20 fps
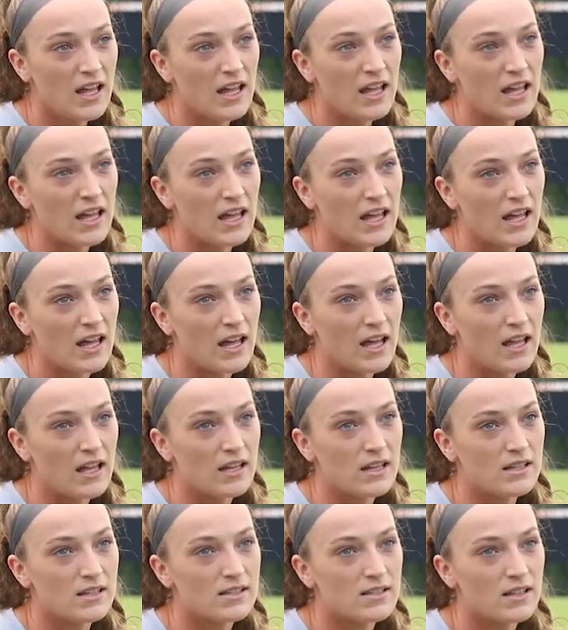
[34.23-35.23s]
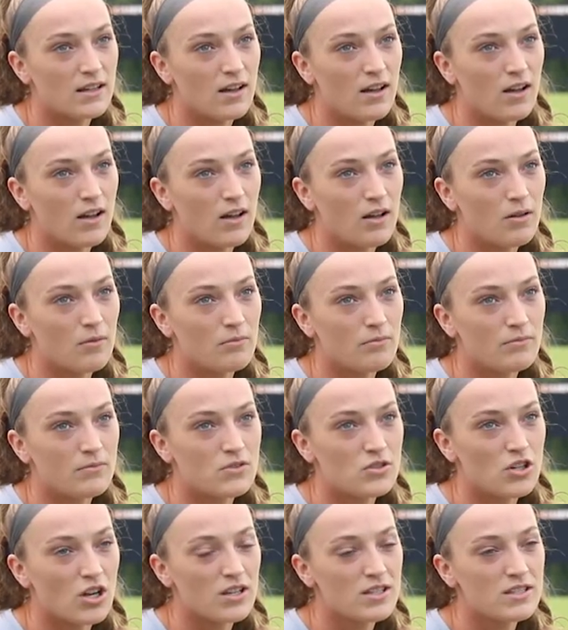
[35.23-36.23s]
and
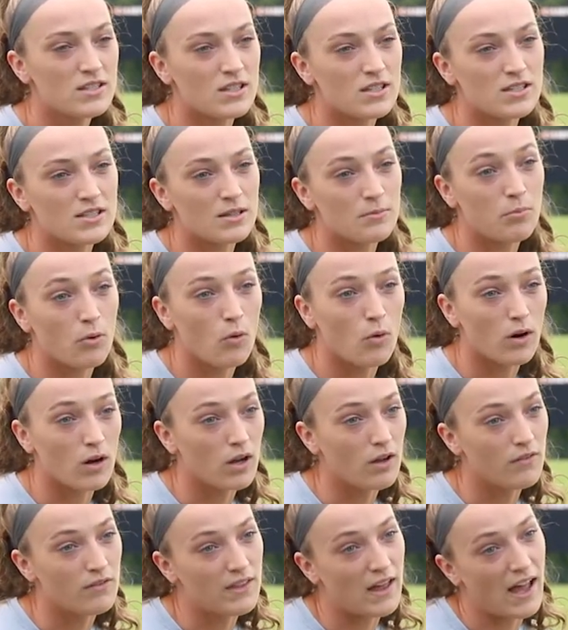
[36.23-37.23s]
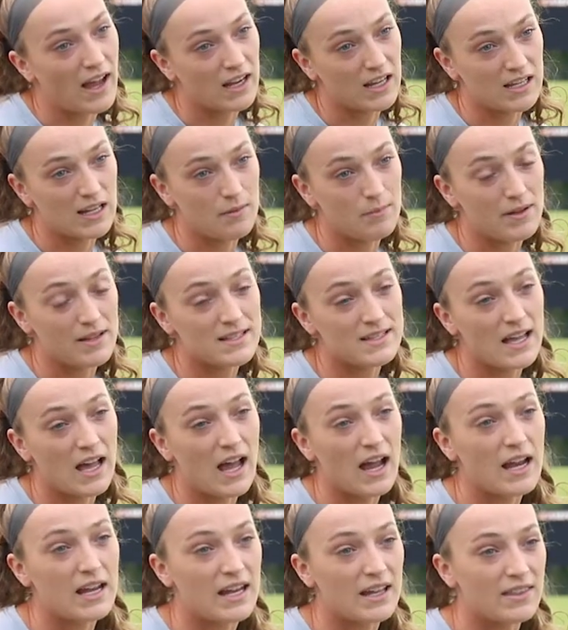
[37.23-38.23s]
just the support of the academic
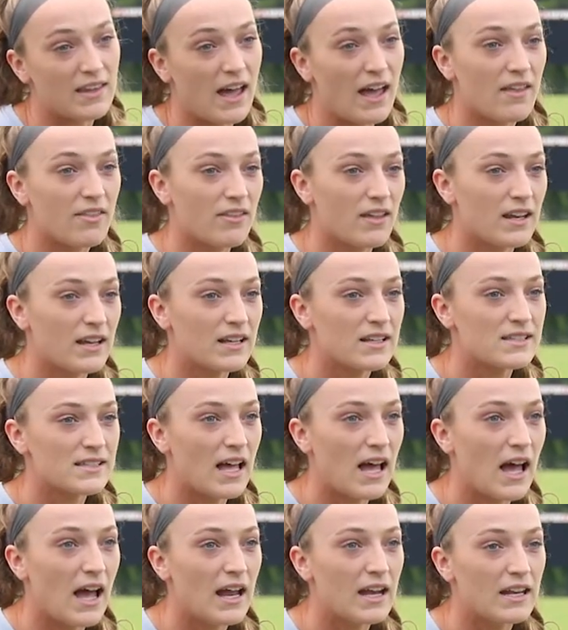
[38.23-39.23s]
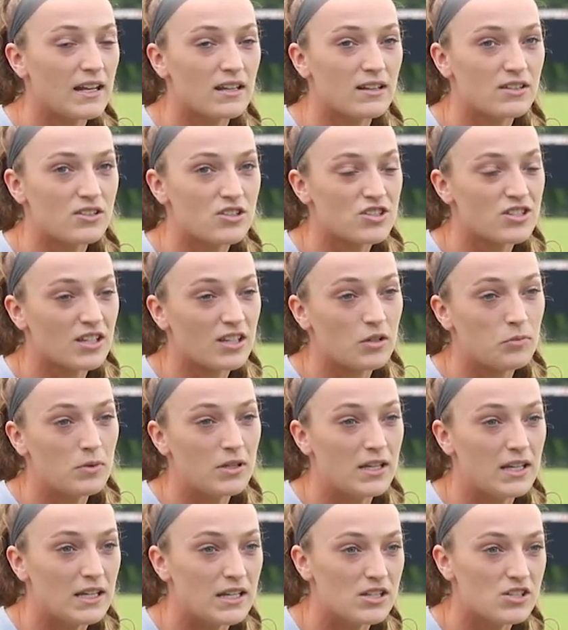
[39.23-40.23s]
side and the athletic side and just the
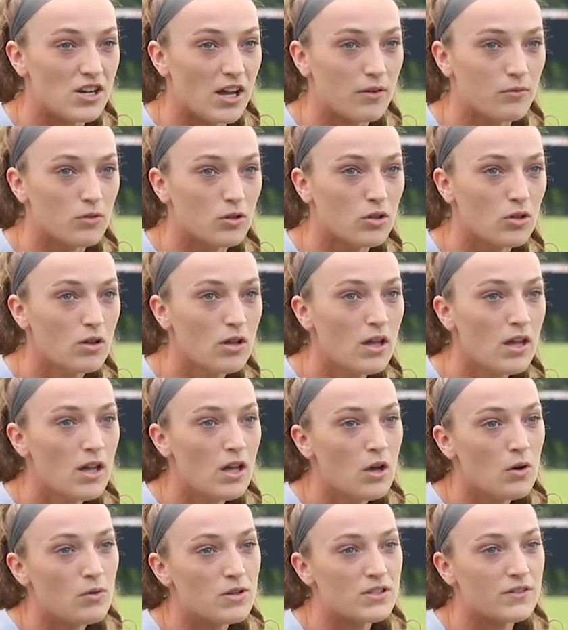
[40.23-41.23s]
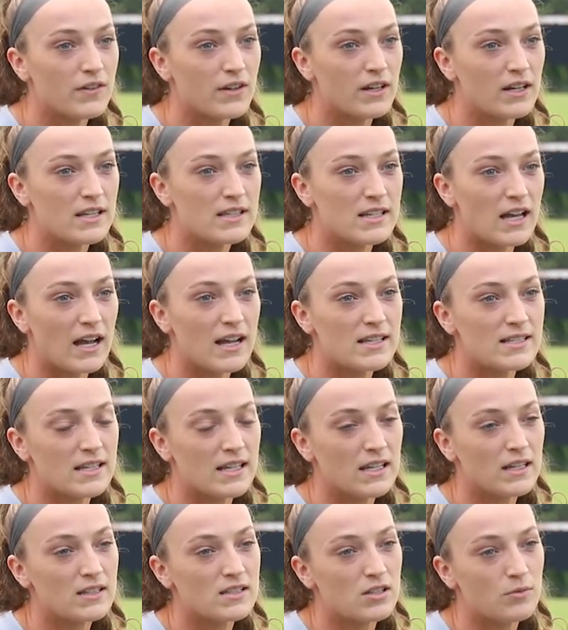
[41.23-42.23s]
community in general was very
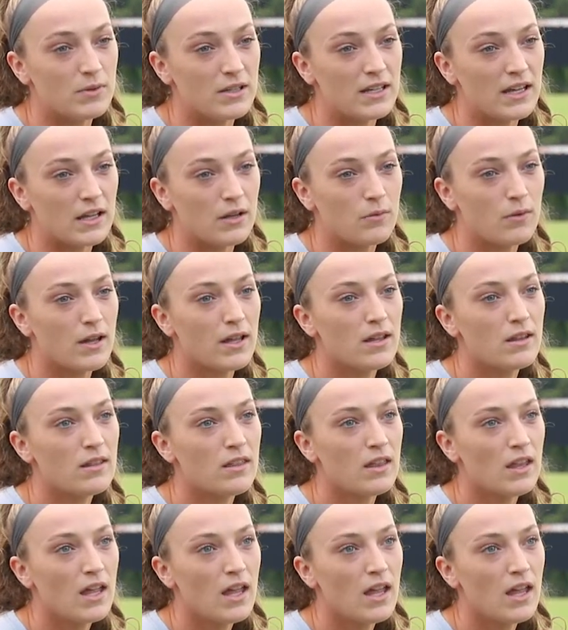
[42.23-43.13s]
enticing to begin with.